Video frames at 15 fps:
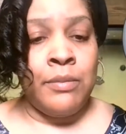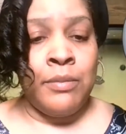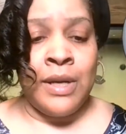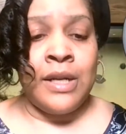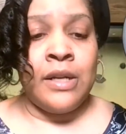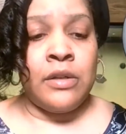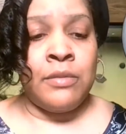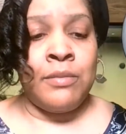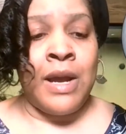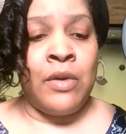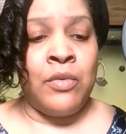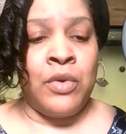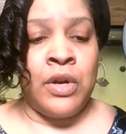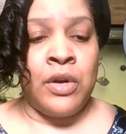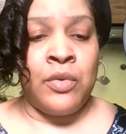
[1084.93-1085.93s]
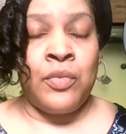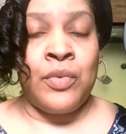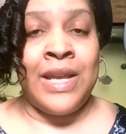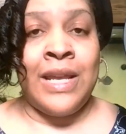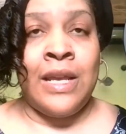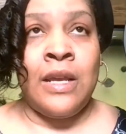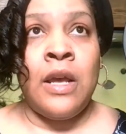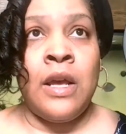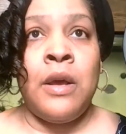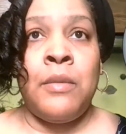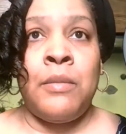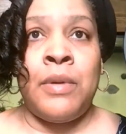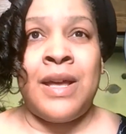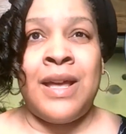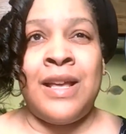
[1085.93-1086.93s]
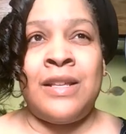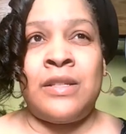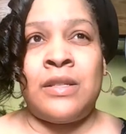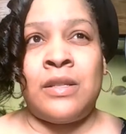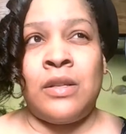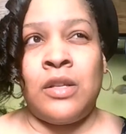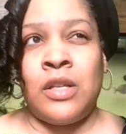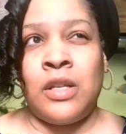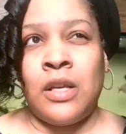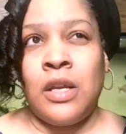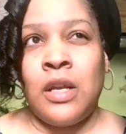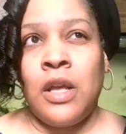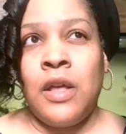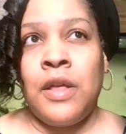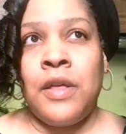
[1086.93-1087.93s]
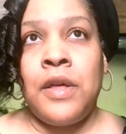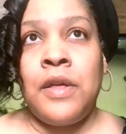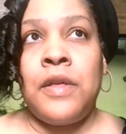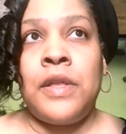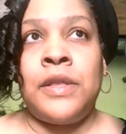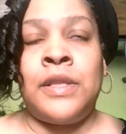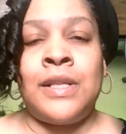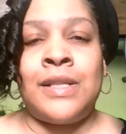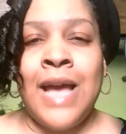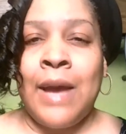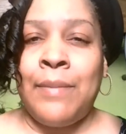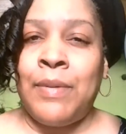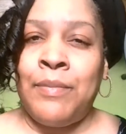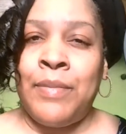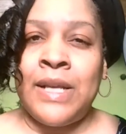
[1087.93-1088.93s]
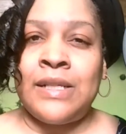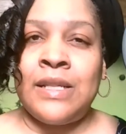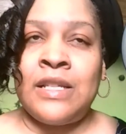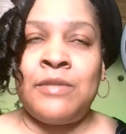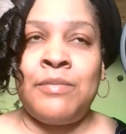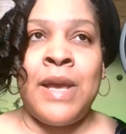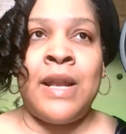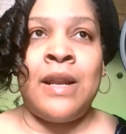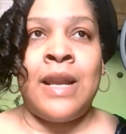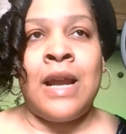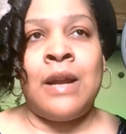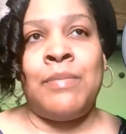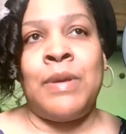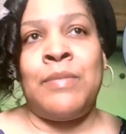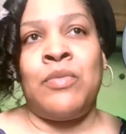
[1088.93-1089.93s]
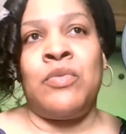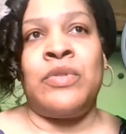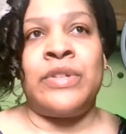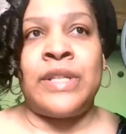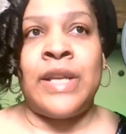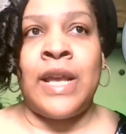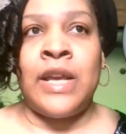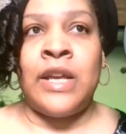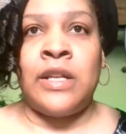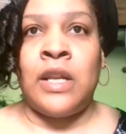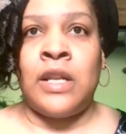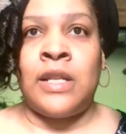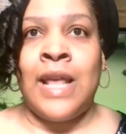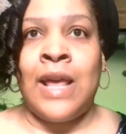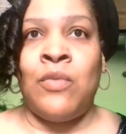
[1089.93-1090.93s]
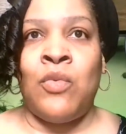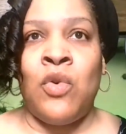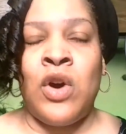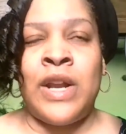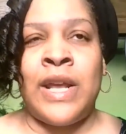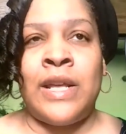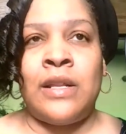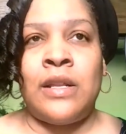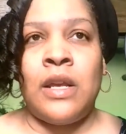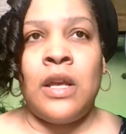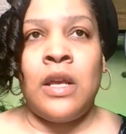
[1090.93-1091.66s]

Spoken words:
But you might want to read, because the type of businessman a lot of people were saying they wanted,